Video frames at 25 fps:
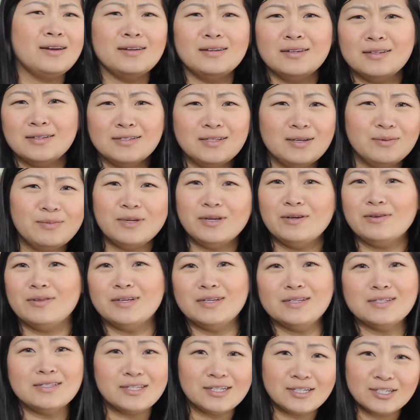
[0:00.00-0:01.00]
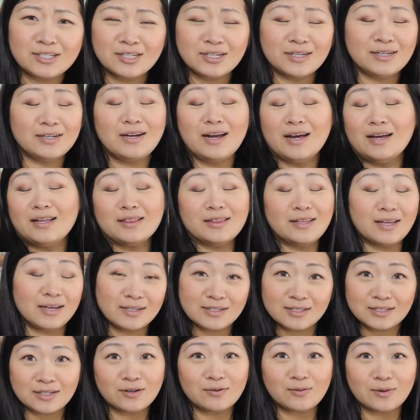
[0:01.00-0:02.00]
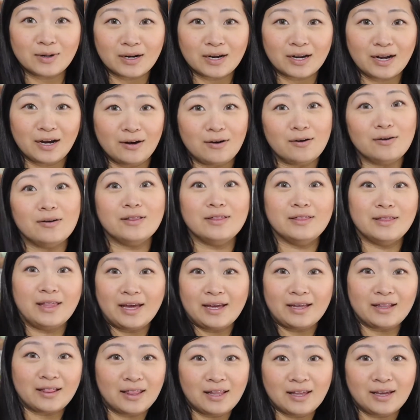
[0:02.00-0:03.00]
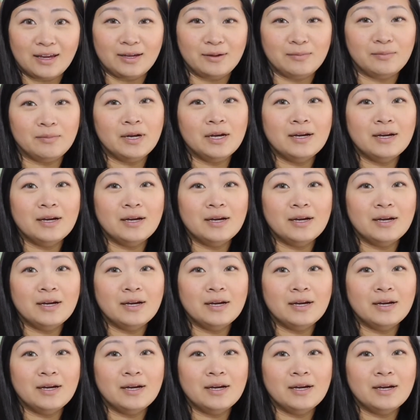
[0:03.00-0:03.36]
something on the incision, things don't work out, they claim.